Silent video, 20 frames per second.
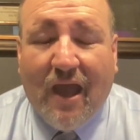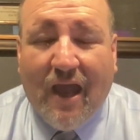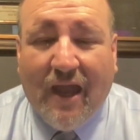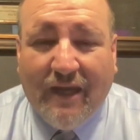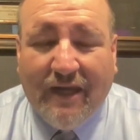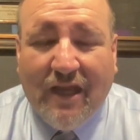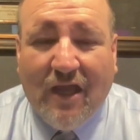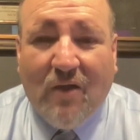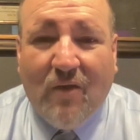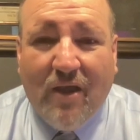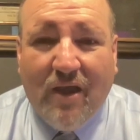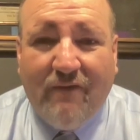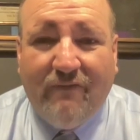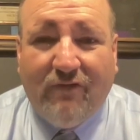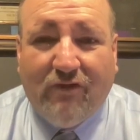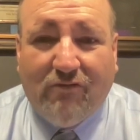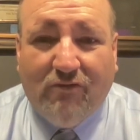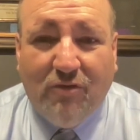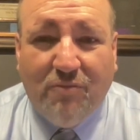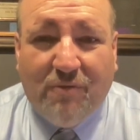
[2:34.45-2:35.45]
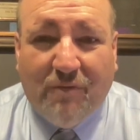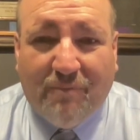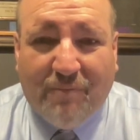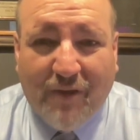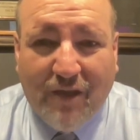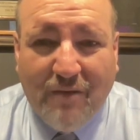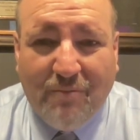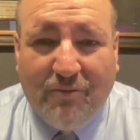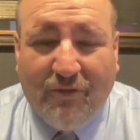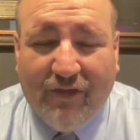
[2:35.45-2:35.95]
I now have a group of
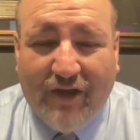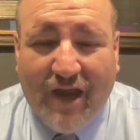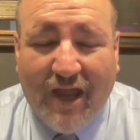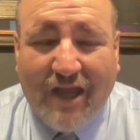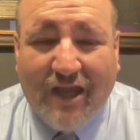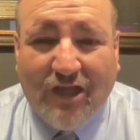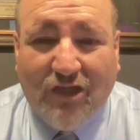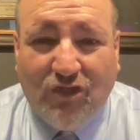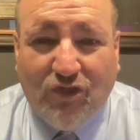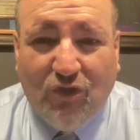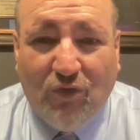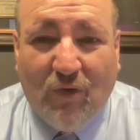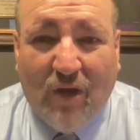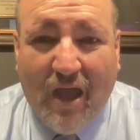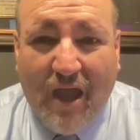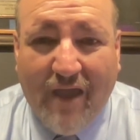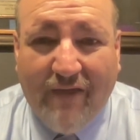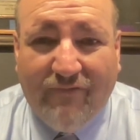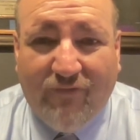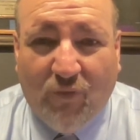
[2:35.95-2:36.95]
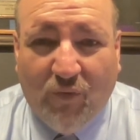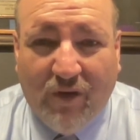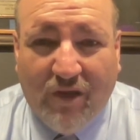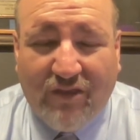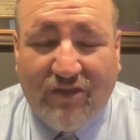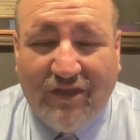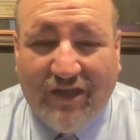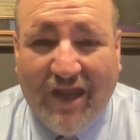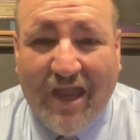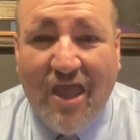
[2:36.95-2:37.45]
people that I can do life
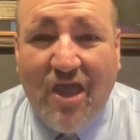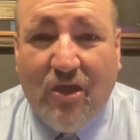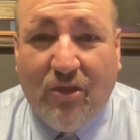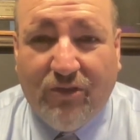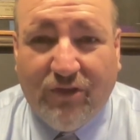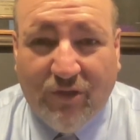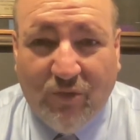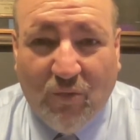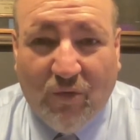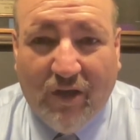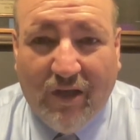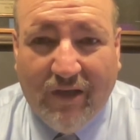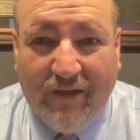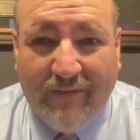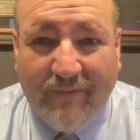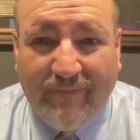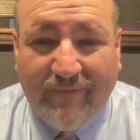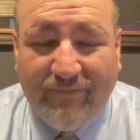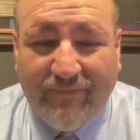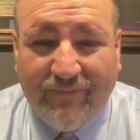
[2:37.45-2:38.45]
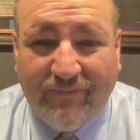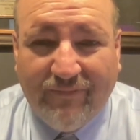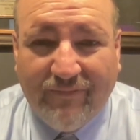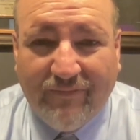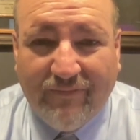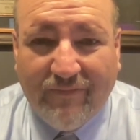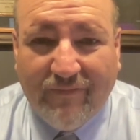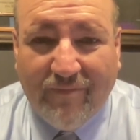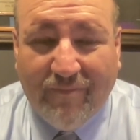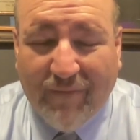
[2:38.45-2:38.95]
with in a healthy way
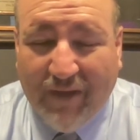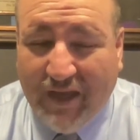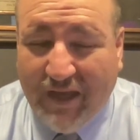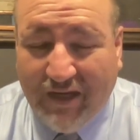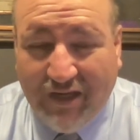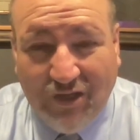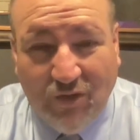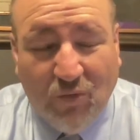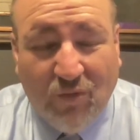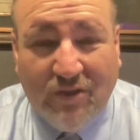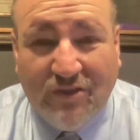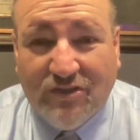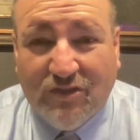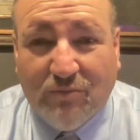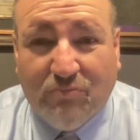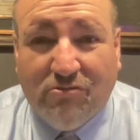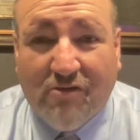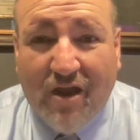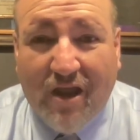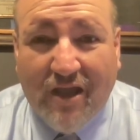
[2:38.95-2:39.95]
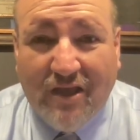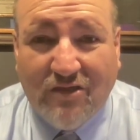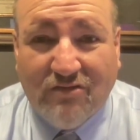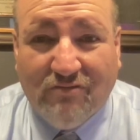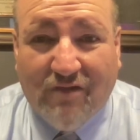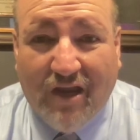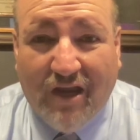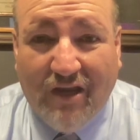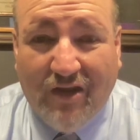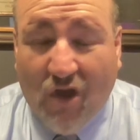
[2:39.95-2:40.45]
man, he wins the
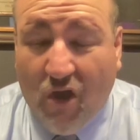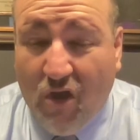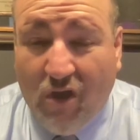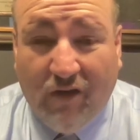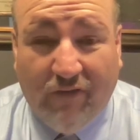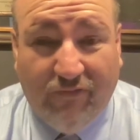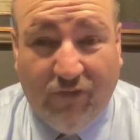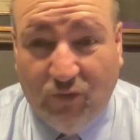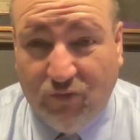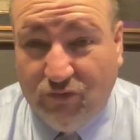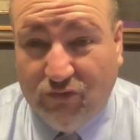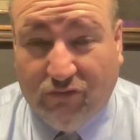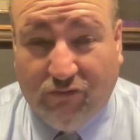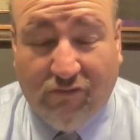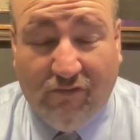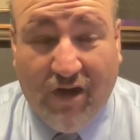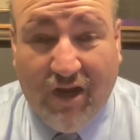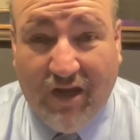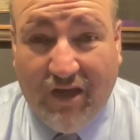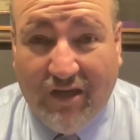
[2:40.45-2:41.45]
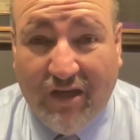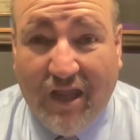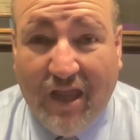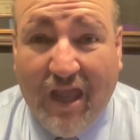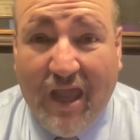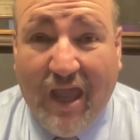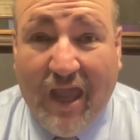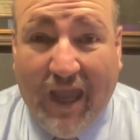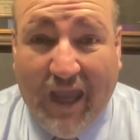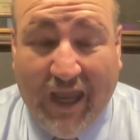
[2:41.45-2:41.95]
prize, right? All of those are great
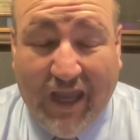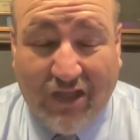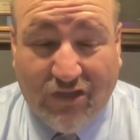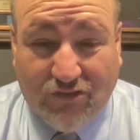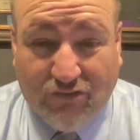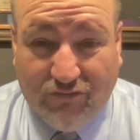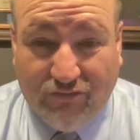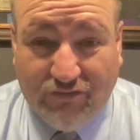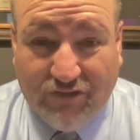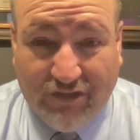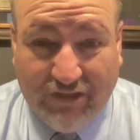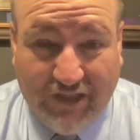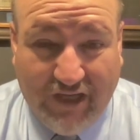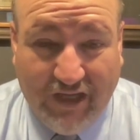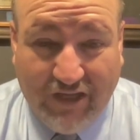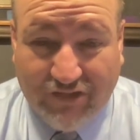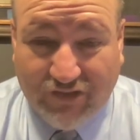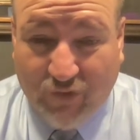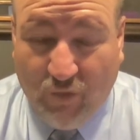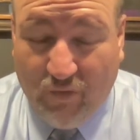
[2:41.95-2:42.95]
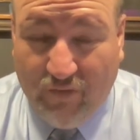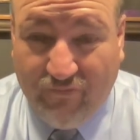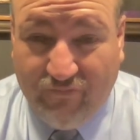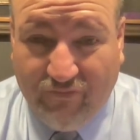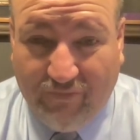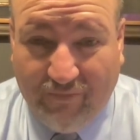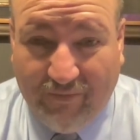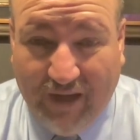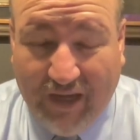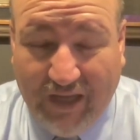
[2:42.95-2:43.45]
answers. And yes, going
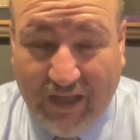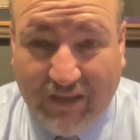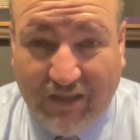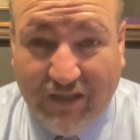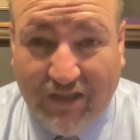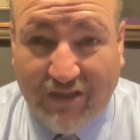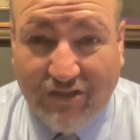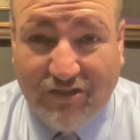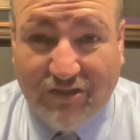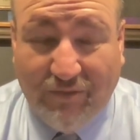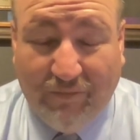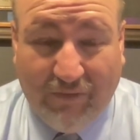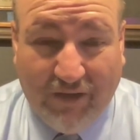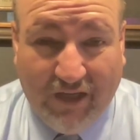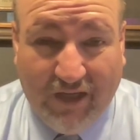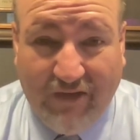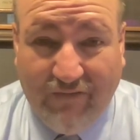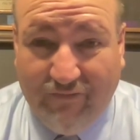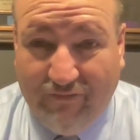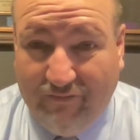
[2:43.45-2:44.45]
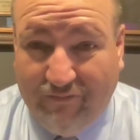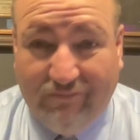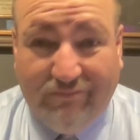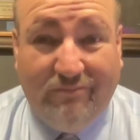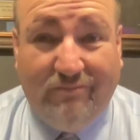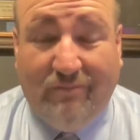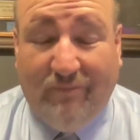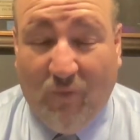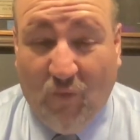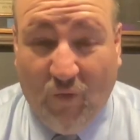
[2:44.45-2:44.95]
from atheist to believer,
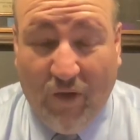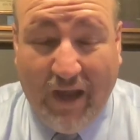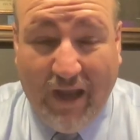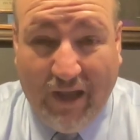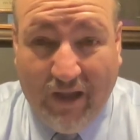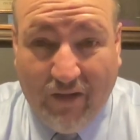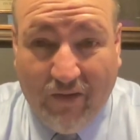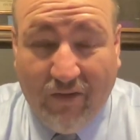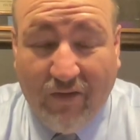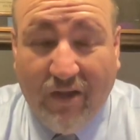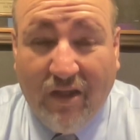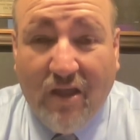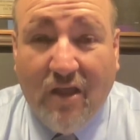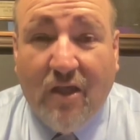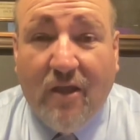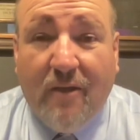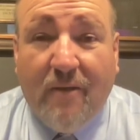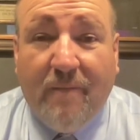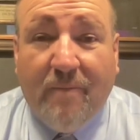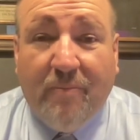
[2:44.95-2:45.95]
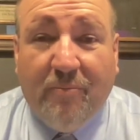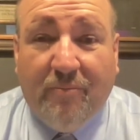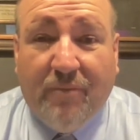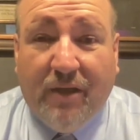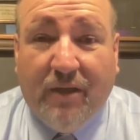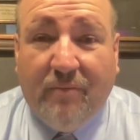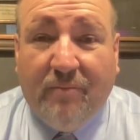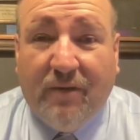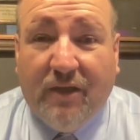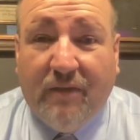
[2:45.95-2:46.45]
wow.
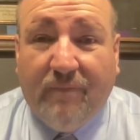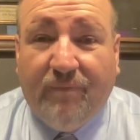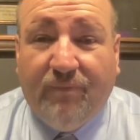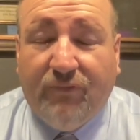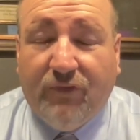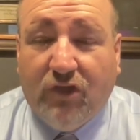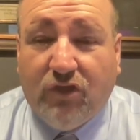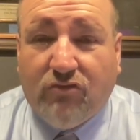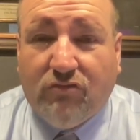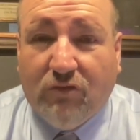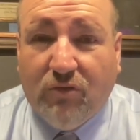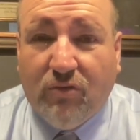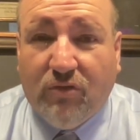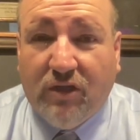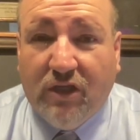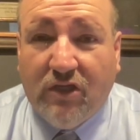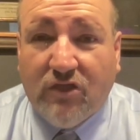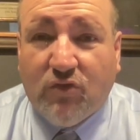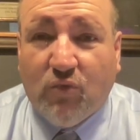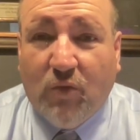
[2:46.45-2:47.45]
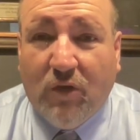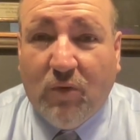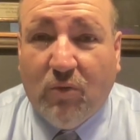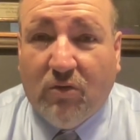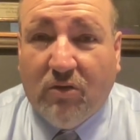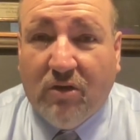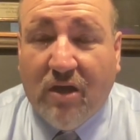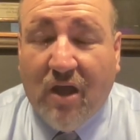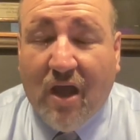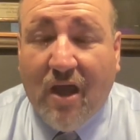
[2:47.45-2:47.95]
But but the truth is we
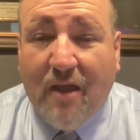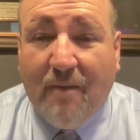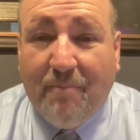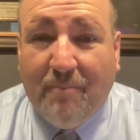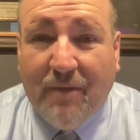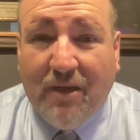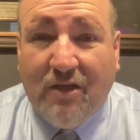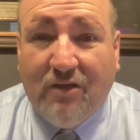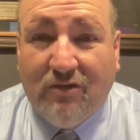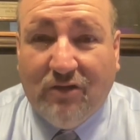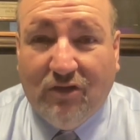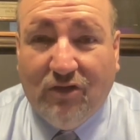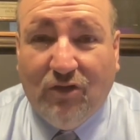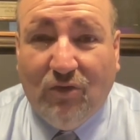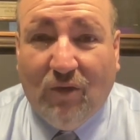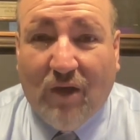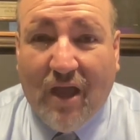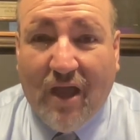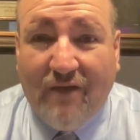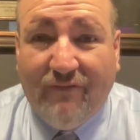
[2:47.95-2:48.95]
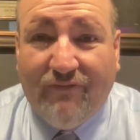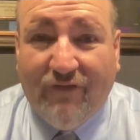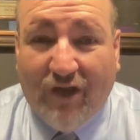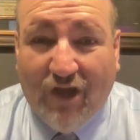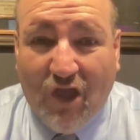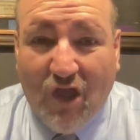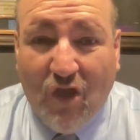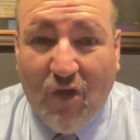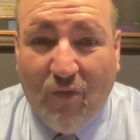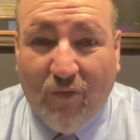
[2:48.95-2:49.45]
were not meant to do life
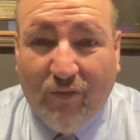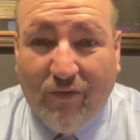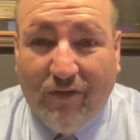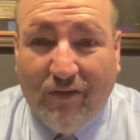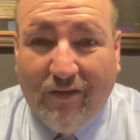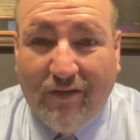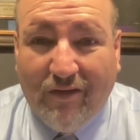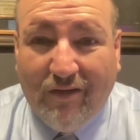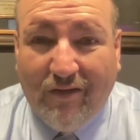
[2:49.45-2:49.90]
alone.